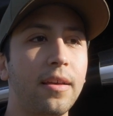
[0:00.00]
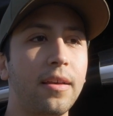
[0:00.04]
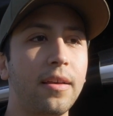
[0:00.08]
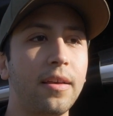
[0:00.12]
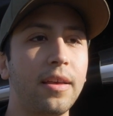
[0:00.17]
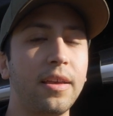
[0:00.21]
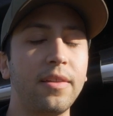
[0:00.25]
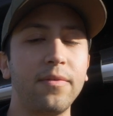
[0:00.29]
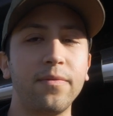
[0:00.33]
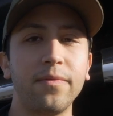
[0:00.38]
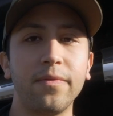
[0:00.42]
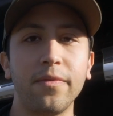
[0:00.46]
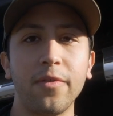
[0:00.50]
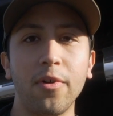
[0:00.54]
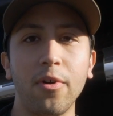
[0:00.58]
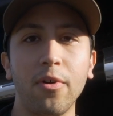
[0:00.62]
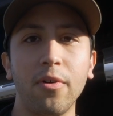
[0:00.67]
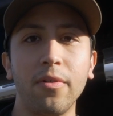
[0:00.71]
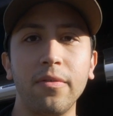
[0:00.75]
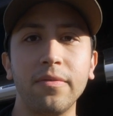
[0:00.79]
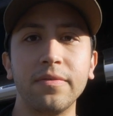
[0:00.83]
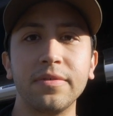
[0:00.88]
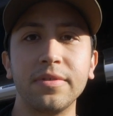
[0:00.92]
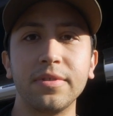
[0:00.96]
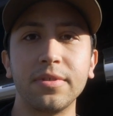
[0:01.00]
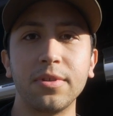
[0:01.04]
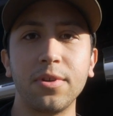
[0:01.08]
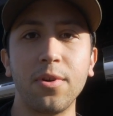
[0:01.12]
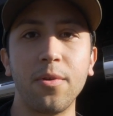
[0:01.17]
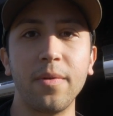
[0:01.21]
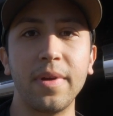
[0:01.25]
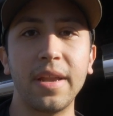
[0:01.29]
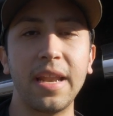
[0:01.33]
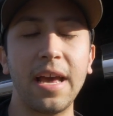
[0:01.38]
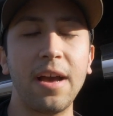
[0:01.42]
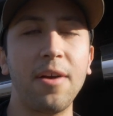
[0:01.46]
involves
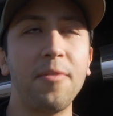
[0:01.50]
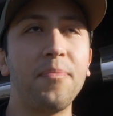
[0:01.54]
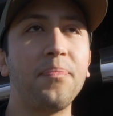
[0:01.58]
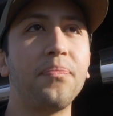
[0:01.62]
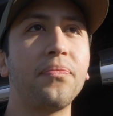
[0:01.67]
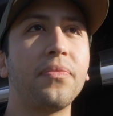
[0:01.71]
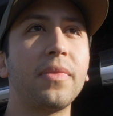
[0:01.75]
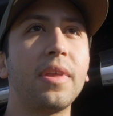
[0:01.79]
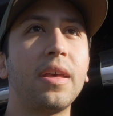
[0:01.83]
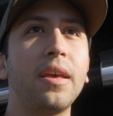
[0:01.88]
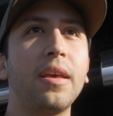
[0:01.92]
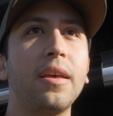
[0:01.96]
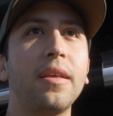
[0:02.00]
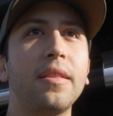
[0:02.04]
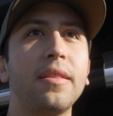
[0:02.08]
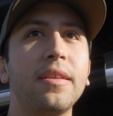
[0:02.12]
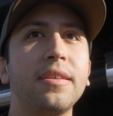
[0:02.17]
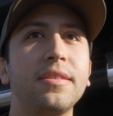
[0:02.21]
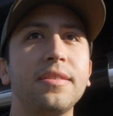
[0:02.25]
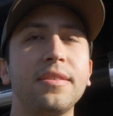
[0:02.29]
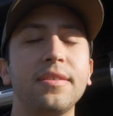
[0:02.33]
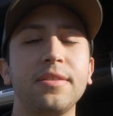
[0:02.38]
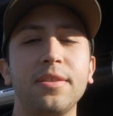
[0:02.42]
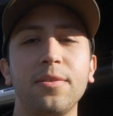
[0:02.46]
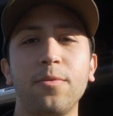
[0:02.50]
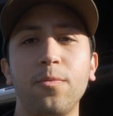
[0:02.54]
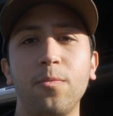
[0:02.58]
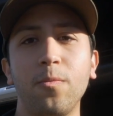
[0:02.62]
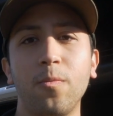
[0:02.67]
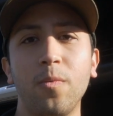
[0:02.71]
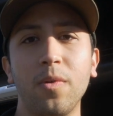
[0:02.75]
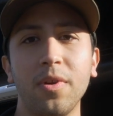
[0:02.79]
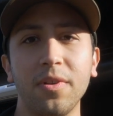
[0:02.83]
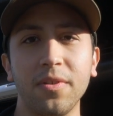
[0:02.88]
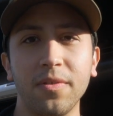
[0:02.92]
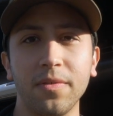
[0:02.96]
going out. This is a
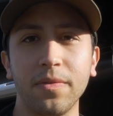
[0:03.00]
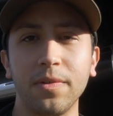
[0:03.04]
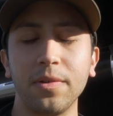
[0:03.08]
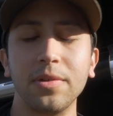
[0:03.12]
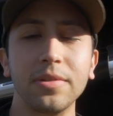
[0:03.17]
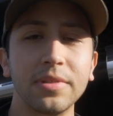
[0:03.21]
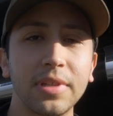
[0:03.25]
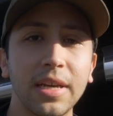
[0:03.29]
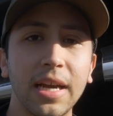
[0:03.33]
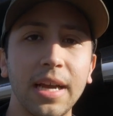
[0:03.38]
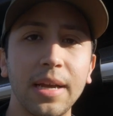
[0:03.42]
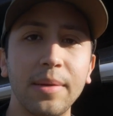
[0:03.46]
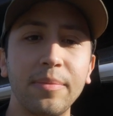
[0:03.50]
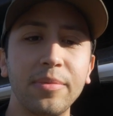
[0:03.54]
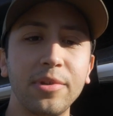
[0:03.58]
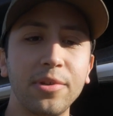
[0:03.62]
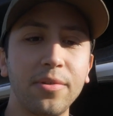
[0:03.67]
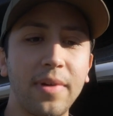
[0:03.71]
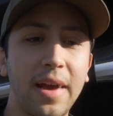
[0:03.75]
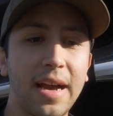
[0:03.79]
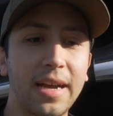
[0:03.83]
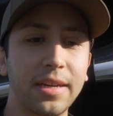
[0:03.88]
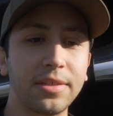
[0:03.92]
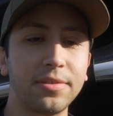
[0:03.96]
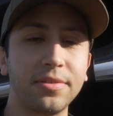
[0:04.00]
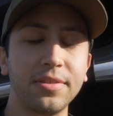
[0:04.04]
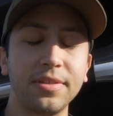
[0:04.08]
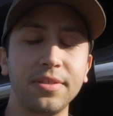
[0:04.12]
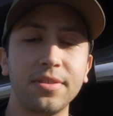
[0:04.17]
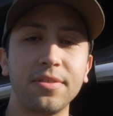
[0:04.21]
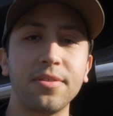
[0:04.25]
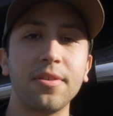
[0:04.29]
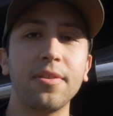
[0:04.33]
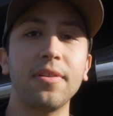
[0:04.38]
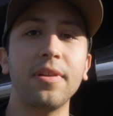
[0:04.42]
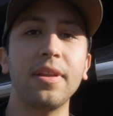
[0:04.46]
wonderful time to actually
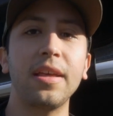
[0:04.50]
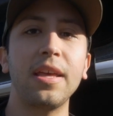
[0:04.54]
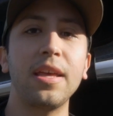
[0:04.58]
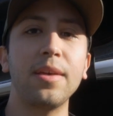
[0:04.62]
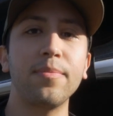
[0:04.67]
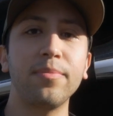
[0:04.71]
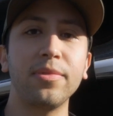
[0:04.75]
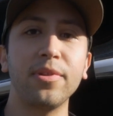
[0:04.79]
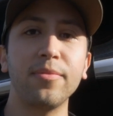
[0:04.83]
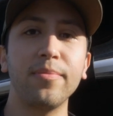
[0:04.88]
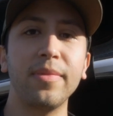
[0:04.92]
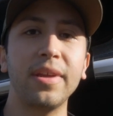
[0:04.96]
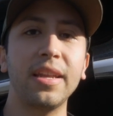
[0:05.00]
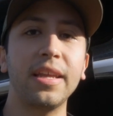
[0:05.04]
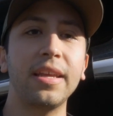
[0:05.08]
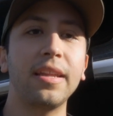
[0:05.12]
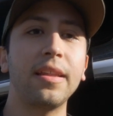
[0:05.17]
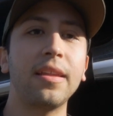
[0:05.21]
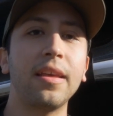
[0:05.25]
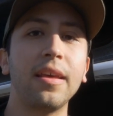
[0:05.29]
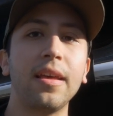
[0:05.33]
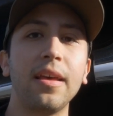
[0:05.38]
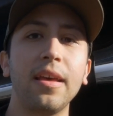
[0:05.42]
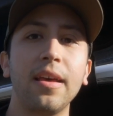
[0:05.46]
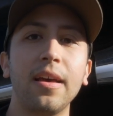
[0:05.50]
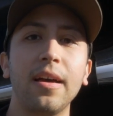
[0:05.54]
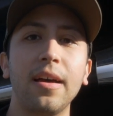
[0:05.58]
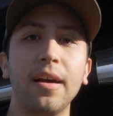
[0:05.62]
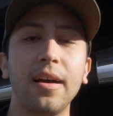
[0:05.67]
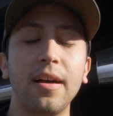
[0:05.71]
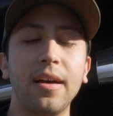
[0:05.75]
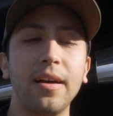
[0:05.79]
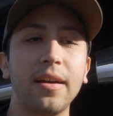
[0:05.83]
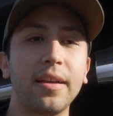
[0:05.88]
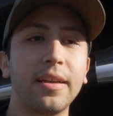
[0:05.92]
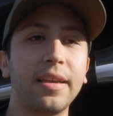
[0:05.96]
start implementing,
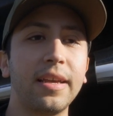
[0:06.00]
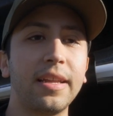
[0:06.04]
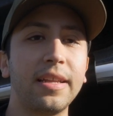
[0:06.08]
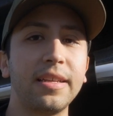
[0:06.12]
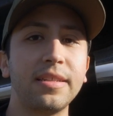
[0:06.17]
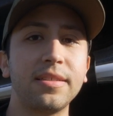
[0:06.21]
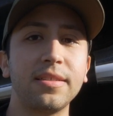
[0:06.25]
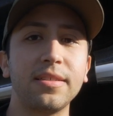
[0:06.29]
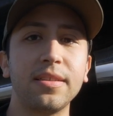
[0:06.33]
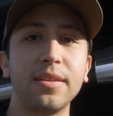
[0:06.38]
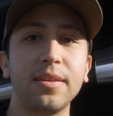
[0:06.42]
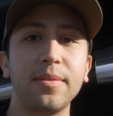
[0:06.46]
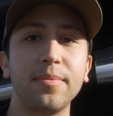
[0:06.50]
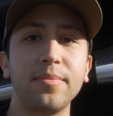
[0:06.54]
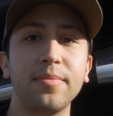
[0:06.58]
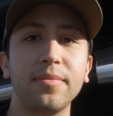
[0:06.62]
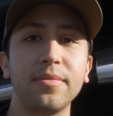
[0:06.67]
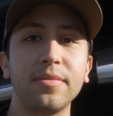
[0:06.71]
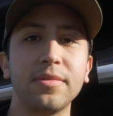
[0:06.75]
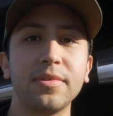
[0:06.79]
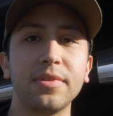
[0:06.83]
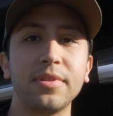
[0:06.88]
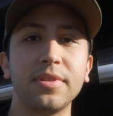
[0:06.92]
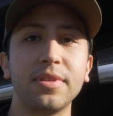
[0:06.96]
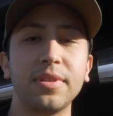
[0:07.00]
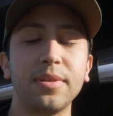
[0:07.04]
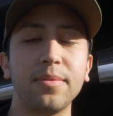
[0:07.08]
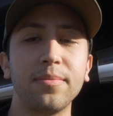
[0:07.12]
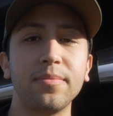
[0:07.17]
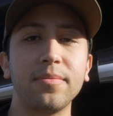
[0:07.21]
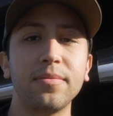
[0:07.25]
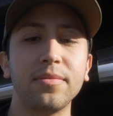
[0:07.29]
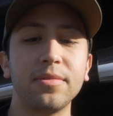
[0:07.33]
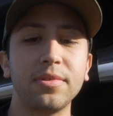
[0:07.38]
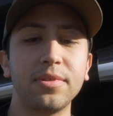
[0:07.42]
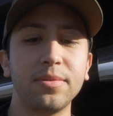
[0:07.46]
getting some
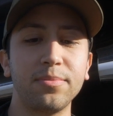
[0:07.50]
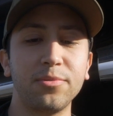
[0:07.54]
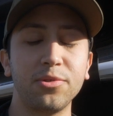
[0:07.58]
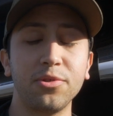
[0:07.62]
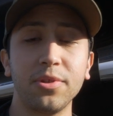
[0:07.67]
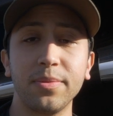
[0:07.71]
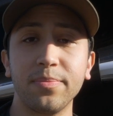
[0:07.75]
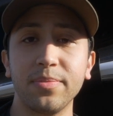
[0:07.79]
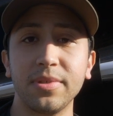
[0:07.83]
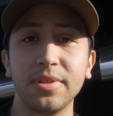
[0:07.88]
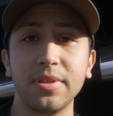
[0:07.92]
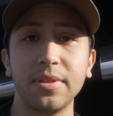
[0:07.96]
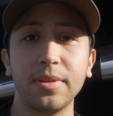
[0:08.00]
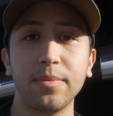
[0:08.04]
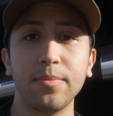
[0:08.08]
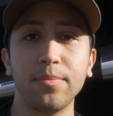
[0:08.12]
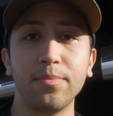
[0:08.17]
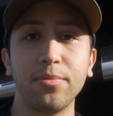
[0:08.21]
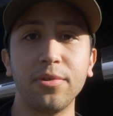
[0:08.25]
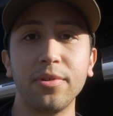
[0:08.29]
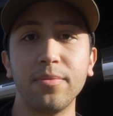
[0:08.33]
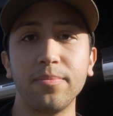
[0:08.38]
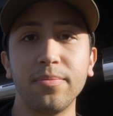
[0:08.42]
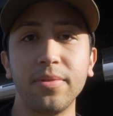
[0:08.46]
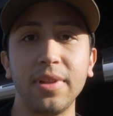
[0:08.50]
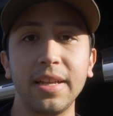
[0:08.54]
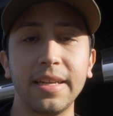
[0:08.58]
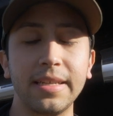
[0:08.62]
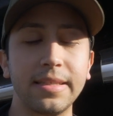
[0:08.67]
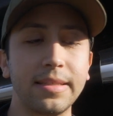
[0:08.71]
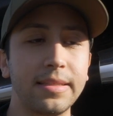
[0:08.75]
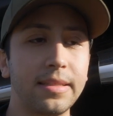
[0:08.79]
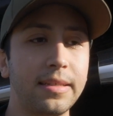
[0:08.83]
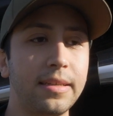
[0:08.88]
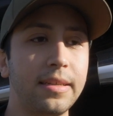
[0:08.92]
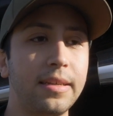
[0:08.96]
trips put in
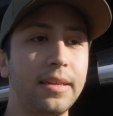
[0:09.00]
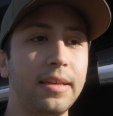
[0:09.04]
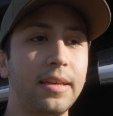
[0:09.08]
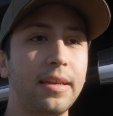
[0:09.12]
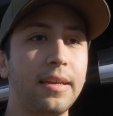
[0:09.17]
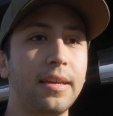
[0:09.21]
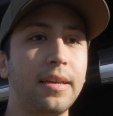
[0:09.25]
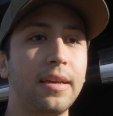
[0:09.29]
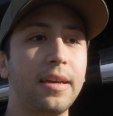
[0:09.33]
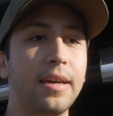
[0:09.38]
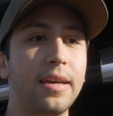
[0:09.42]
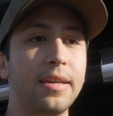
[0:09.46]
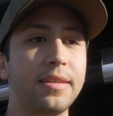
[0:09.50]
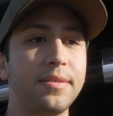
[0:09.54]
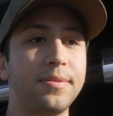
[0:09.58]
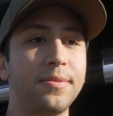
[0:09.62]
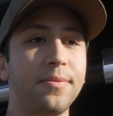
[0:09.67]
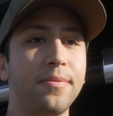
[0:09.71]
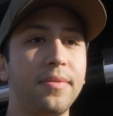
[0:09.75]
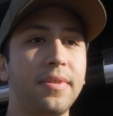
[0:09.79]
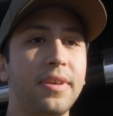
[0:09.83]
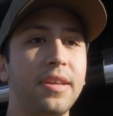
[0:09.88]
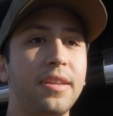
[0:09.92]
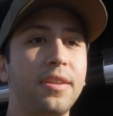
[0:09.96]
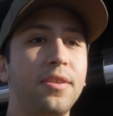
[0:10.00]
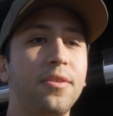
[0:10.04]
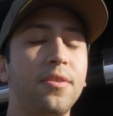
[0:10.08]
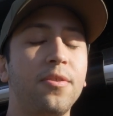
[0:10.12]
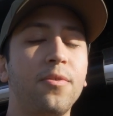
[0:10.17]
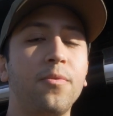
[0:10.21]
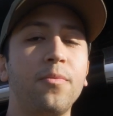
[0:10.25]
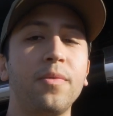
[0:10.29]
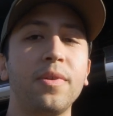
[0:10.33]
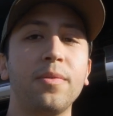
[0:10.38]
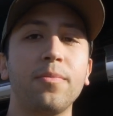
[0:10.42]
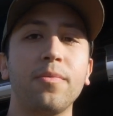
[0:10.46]
place. So then,
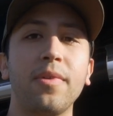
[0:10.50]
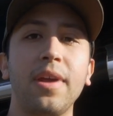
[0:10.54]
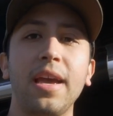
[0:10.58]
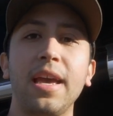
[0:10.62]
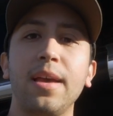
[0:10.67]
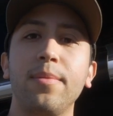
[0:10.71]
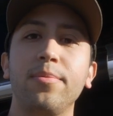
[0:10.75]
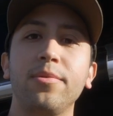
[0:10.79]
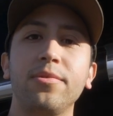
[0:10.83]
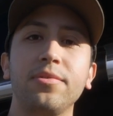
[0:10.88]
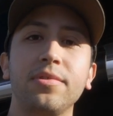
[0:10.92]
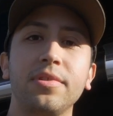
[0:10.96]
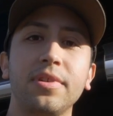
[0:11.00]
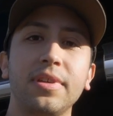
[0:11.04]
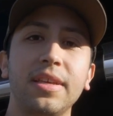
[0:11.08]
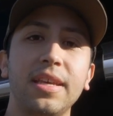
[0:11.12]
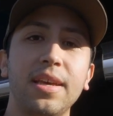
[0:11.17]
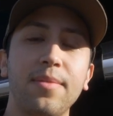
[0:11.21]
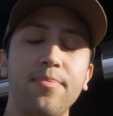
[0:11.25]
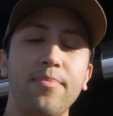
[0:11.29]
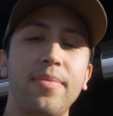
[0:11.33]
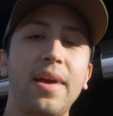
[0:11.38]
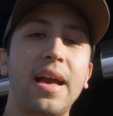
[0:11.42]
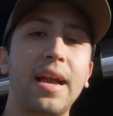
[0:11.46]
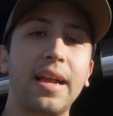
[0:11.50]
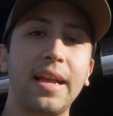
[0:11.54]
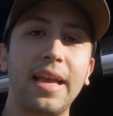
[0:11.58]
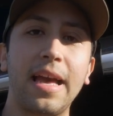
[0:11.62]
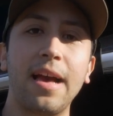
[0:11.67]
when we're able to get back